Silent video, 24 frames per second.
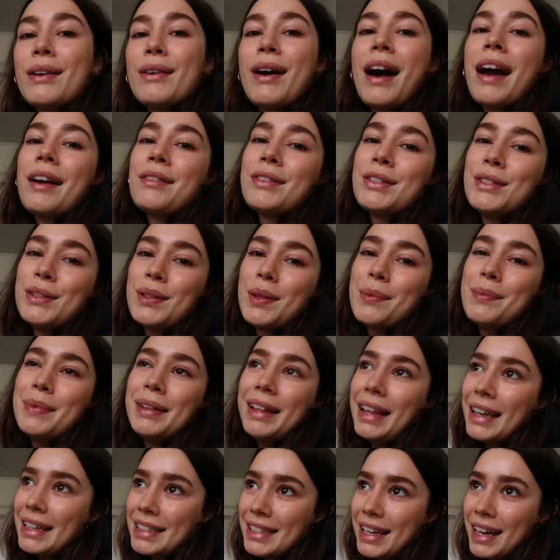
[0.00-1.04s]
now I have to do the
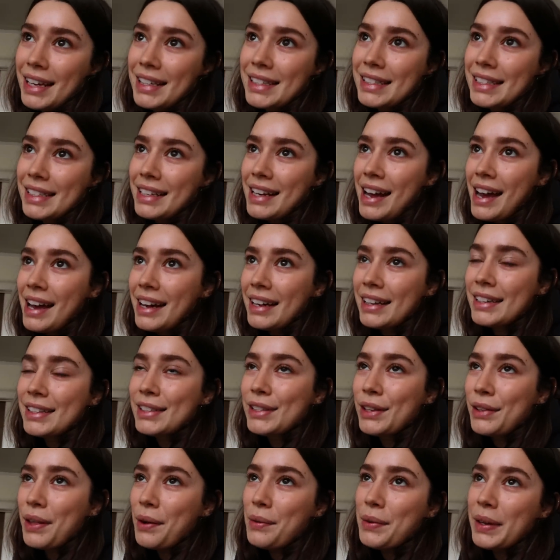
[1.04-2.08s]
belay test today
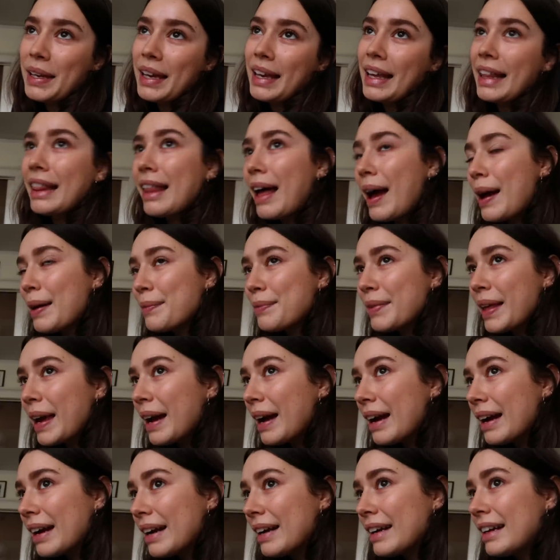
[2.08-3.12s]
so that we can climb
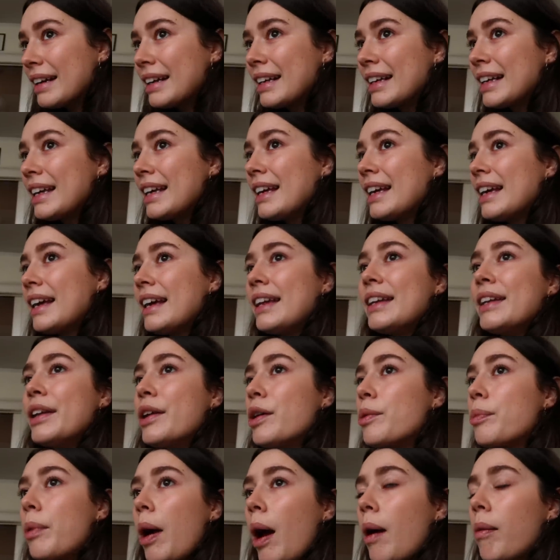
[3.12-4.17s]
there.
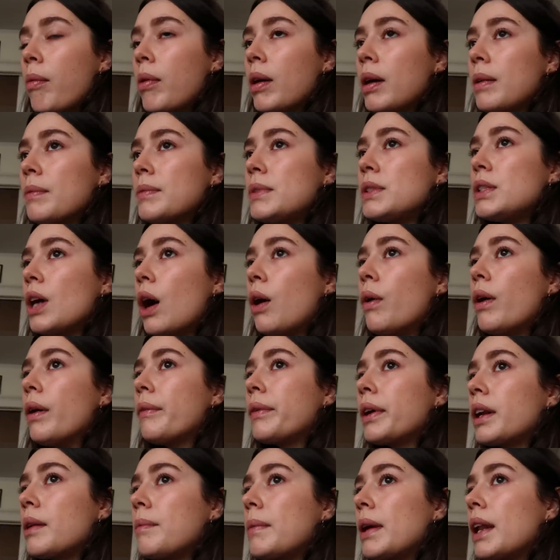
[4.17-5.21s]
No problem. So
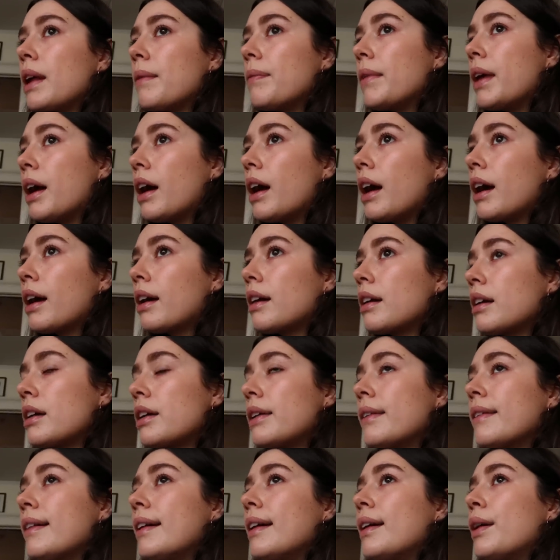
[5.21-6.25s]
I'm gonna meet him there.
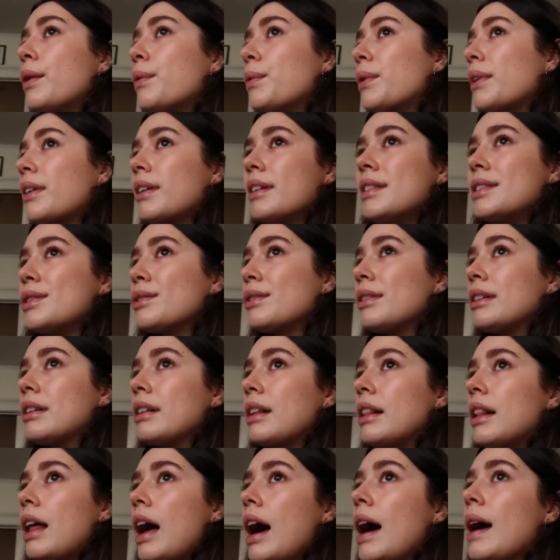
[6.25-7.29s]
We're gonna do a little
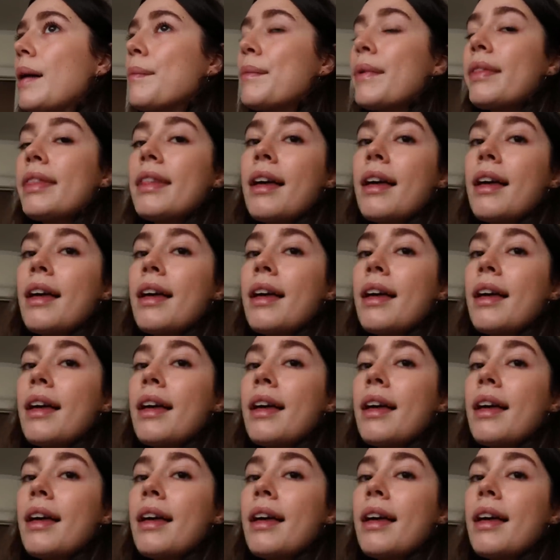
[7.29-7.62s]
climb